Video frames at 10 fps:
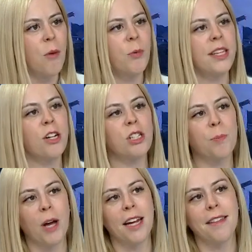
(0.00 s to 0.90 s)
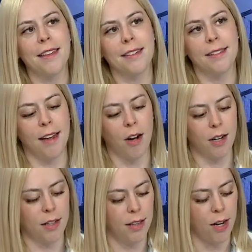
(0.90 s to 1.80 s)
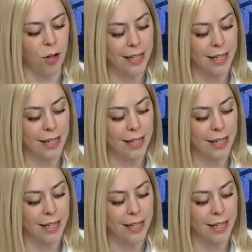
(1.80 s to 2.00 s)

And when they are spreading things that are